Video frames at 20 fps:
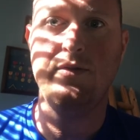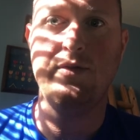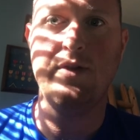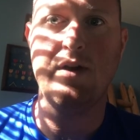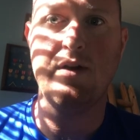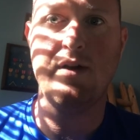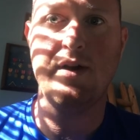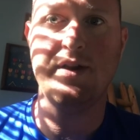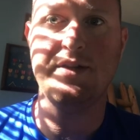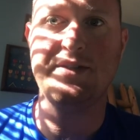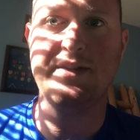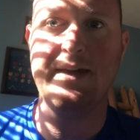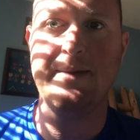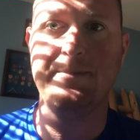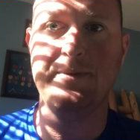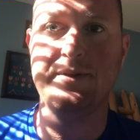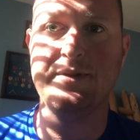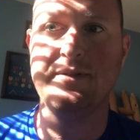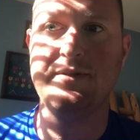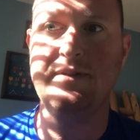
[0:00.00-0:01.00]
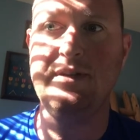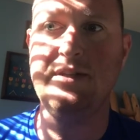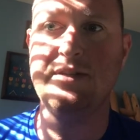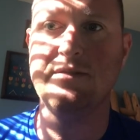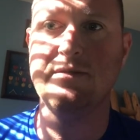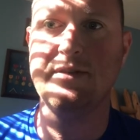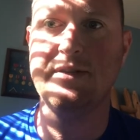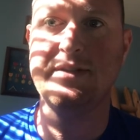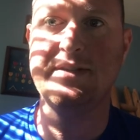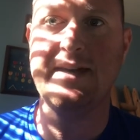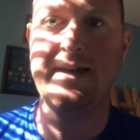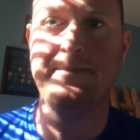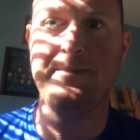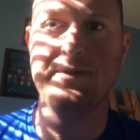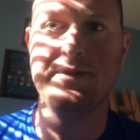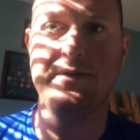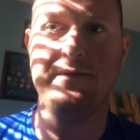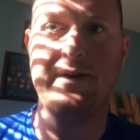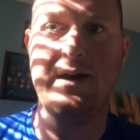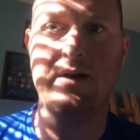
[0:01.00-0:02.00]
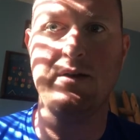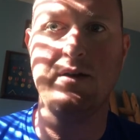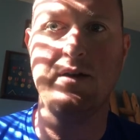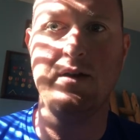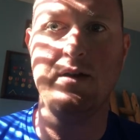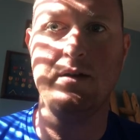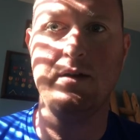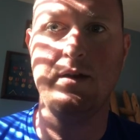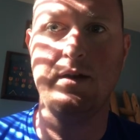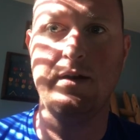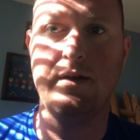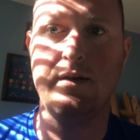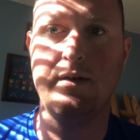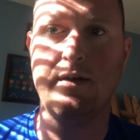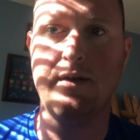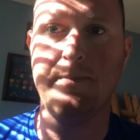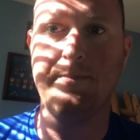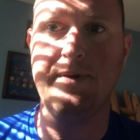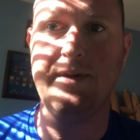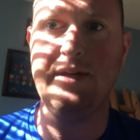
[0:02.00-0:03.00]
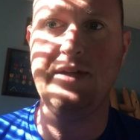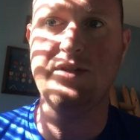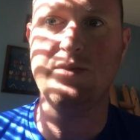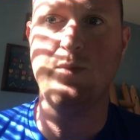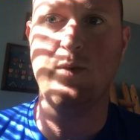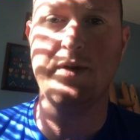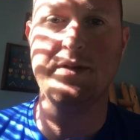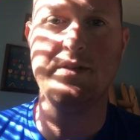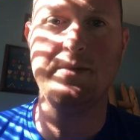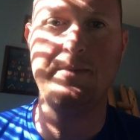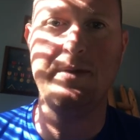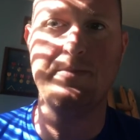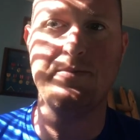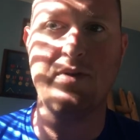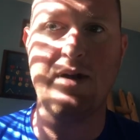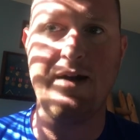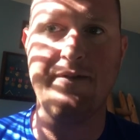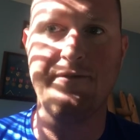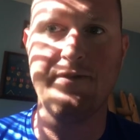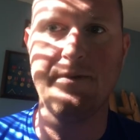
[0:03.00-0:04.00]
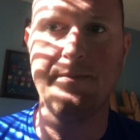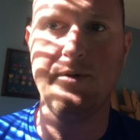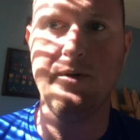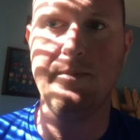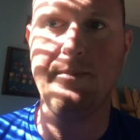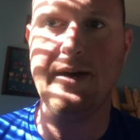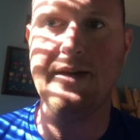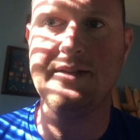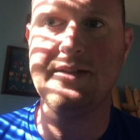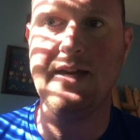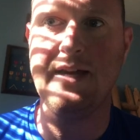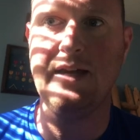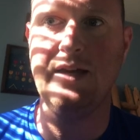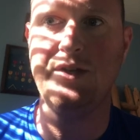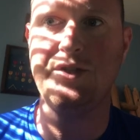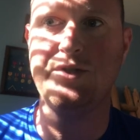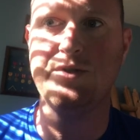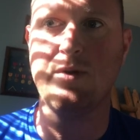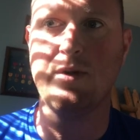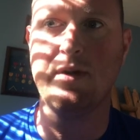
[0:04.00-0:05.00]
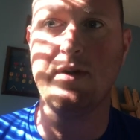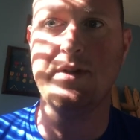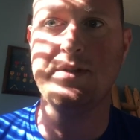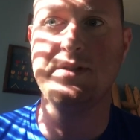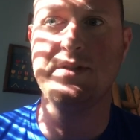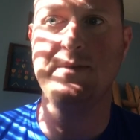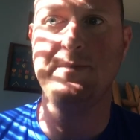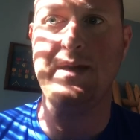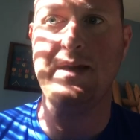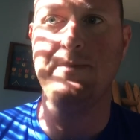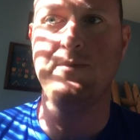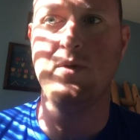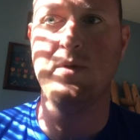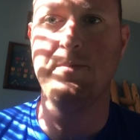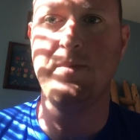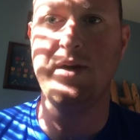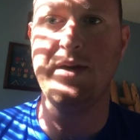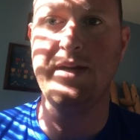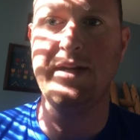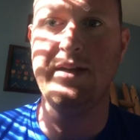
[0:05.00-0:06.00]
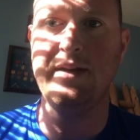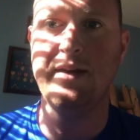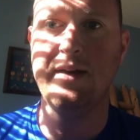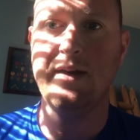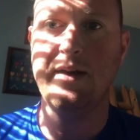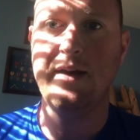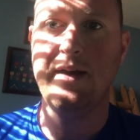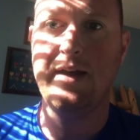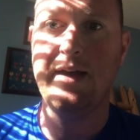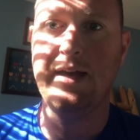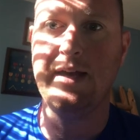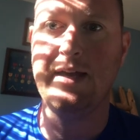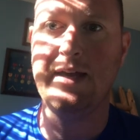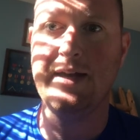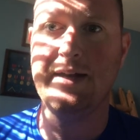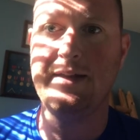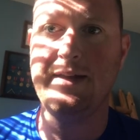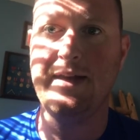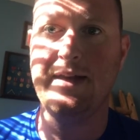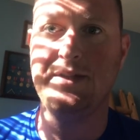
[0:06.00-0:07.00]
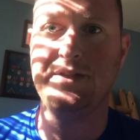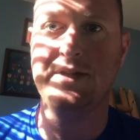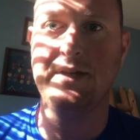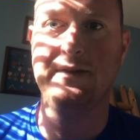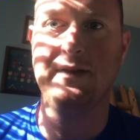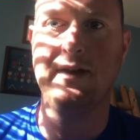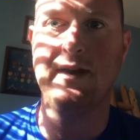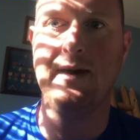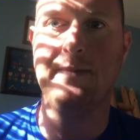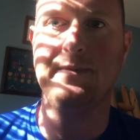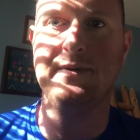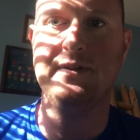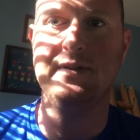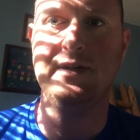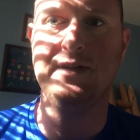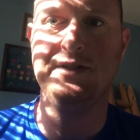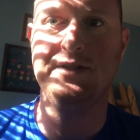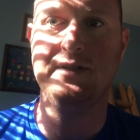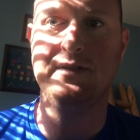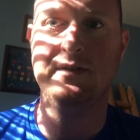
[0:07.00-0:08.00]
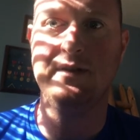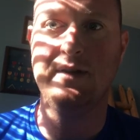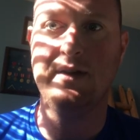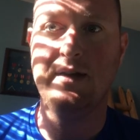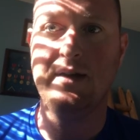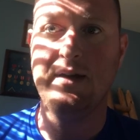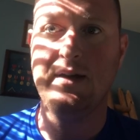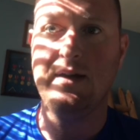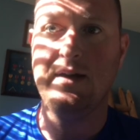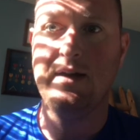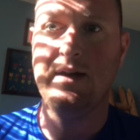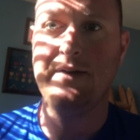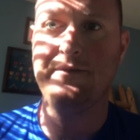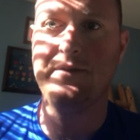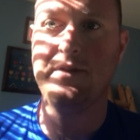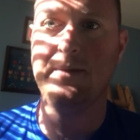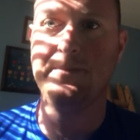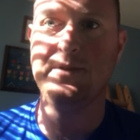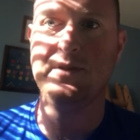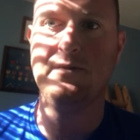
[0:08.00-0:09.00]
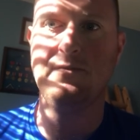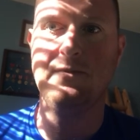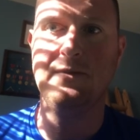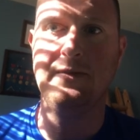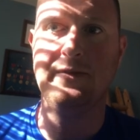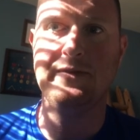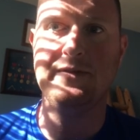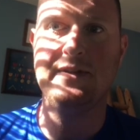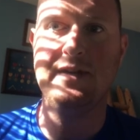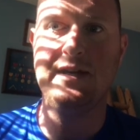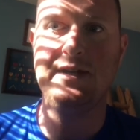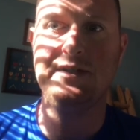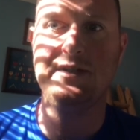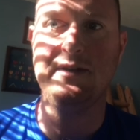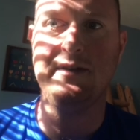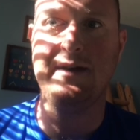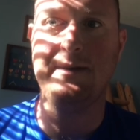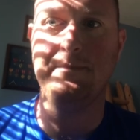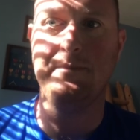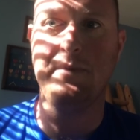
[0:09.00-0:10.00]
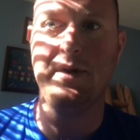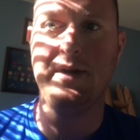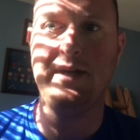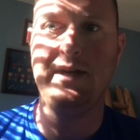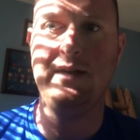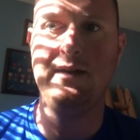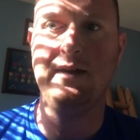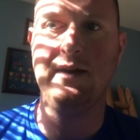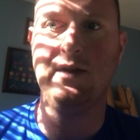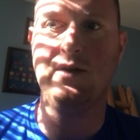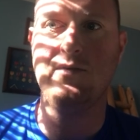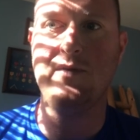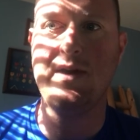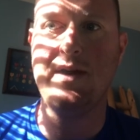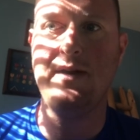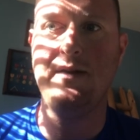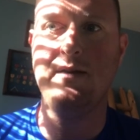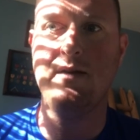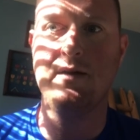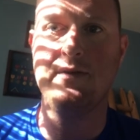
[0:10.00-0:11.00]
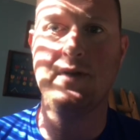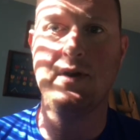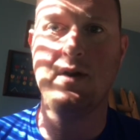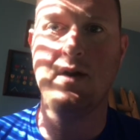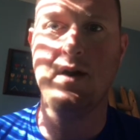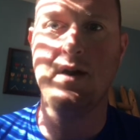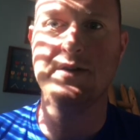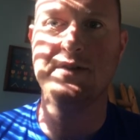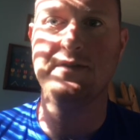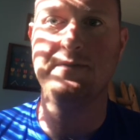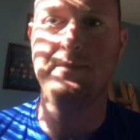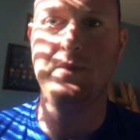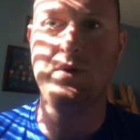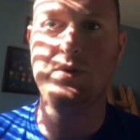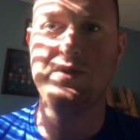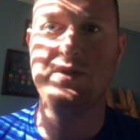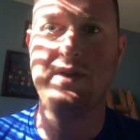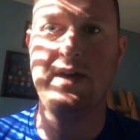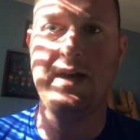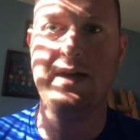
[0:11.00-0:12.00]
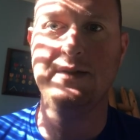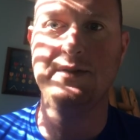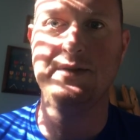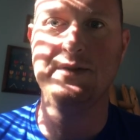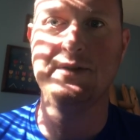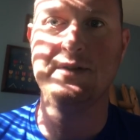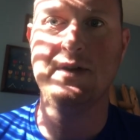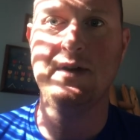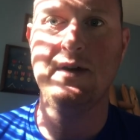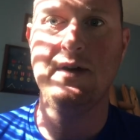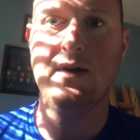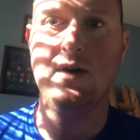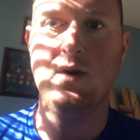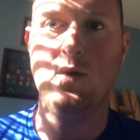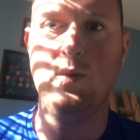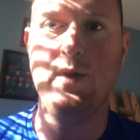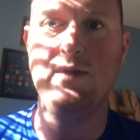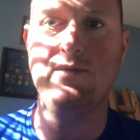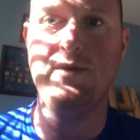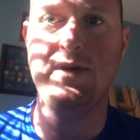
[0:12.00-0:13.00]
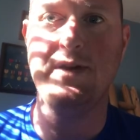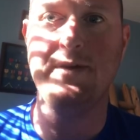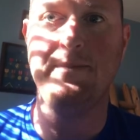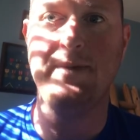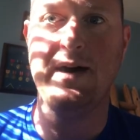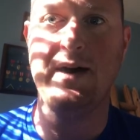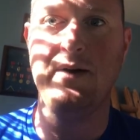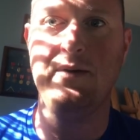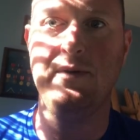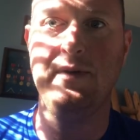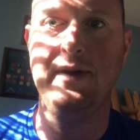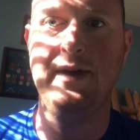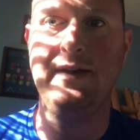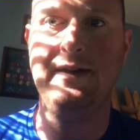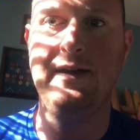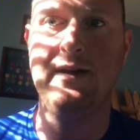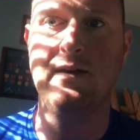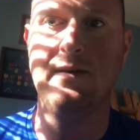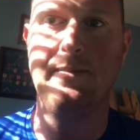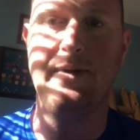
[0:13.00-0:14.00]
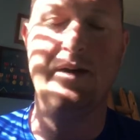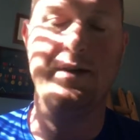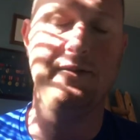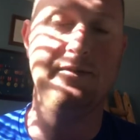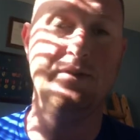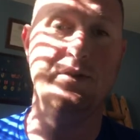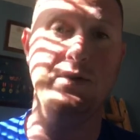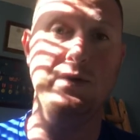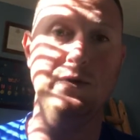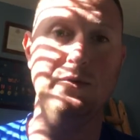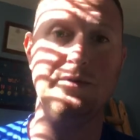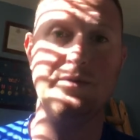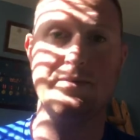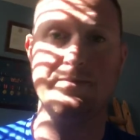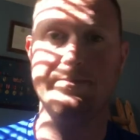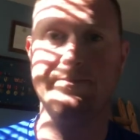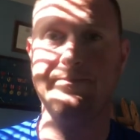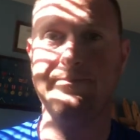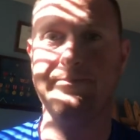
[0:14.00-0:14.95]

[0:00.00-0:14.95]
These are examples of how companies want to be profitable by taking shortcuts to make more money and get an edge on the competition. I have come to the realization that money and greed are the cause of most scandals we read about and hear about in the news.